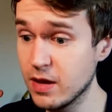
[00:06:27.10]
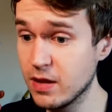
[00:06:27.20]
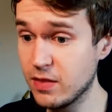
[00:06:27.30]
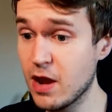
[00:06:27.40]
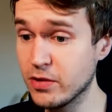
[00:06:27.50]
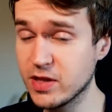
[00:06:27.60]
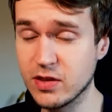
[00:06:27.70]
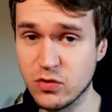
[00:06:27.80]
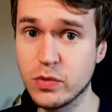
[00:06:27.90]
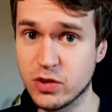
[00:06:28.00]
Their
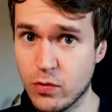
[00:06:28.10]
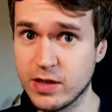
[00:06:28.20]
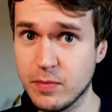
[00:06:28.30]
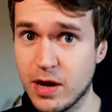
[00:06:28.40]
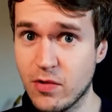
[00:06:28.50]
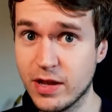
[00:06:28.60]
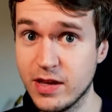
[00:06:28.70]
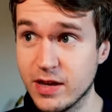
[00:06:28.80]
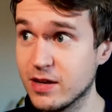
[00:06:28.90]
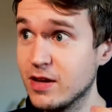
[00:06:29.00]
existence was threatened by
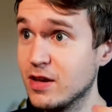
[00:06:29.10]
Rangnick.